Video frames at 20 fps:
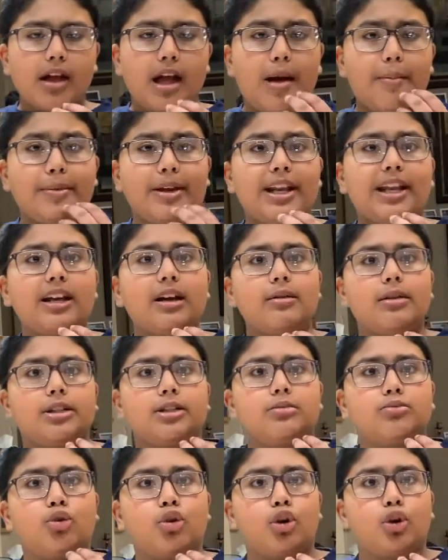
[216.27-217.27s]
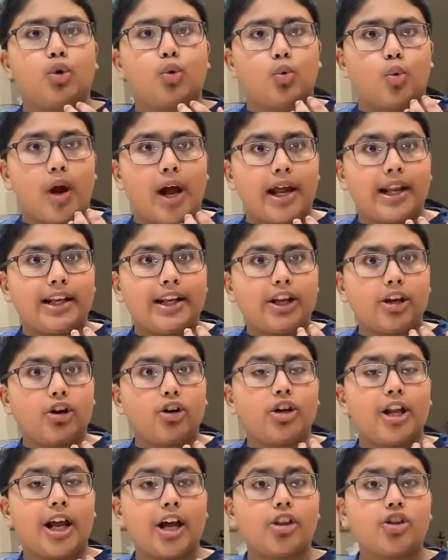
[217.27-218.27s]
I'm getting a much more
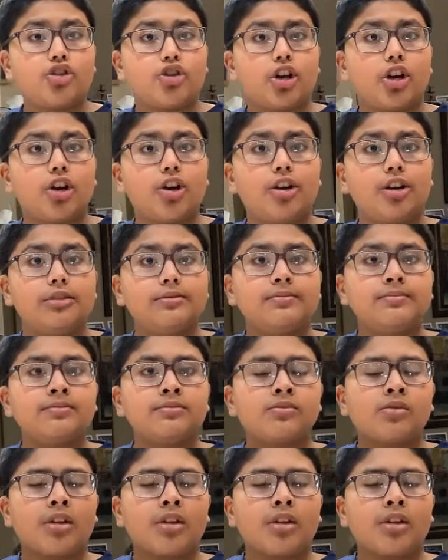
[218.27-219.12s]
grindier texture.